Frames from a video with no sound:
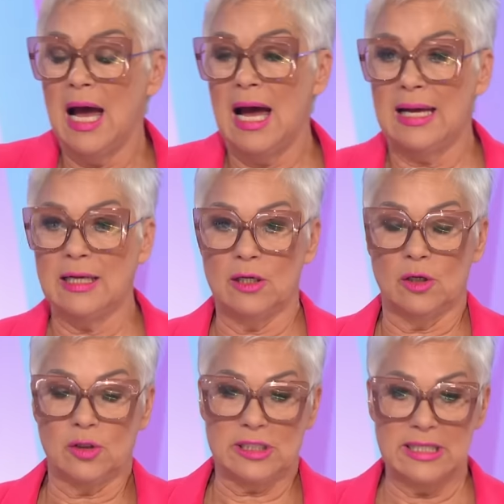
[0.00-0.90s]
I
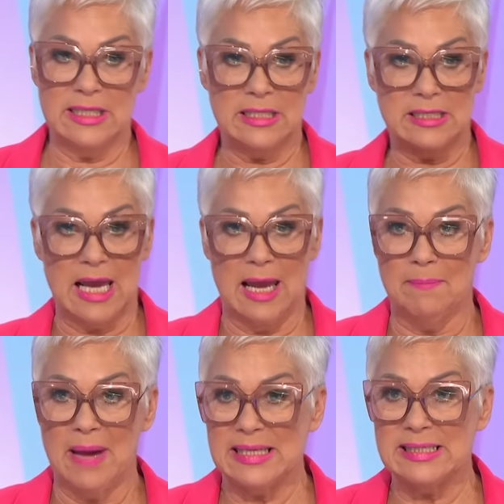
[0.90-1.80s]
looked in this
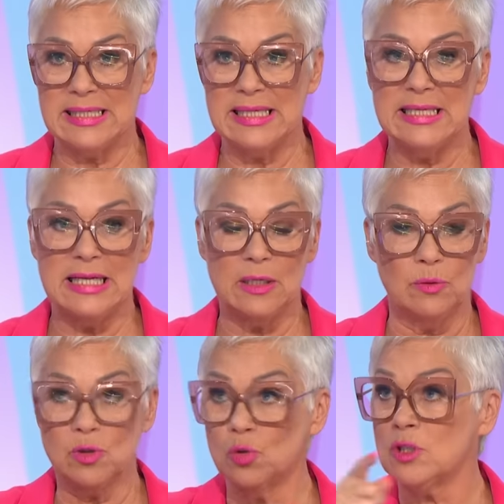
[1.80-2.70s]
magazine, and it
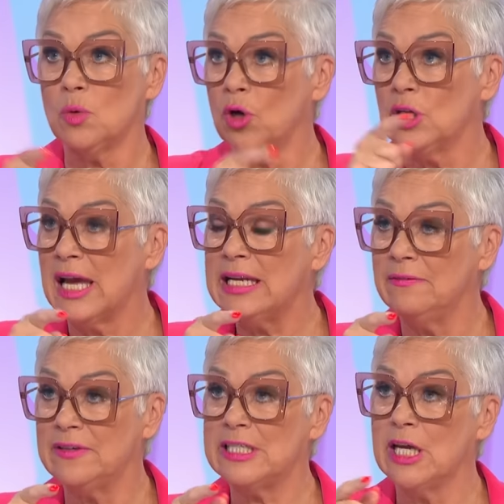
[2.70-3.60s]
was also online, a
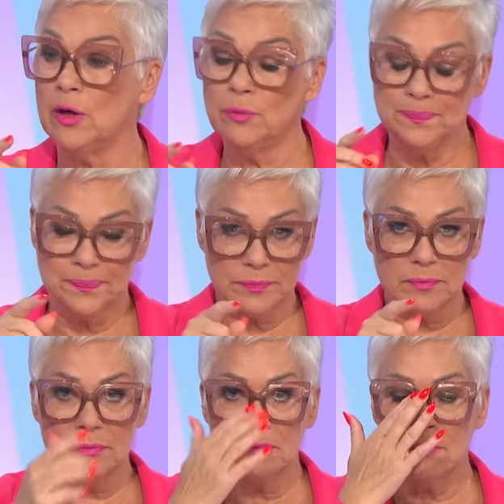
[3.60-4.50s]
video,
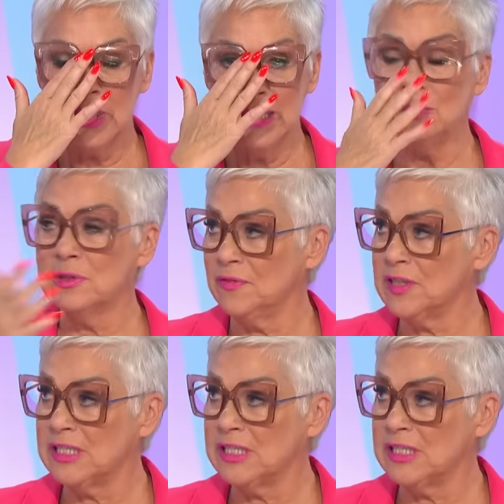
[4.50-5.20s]
and it was for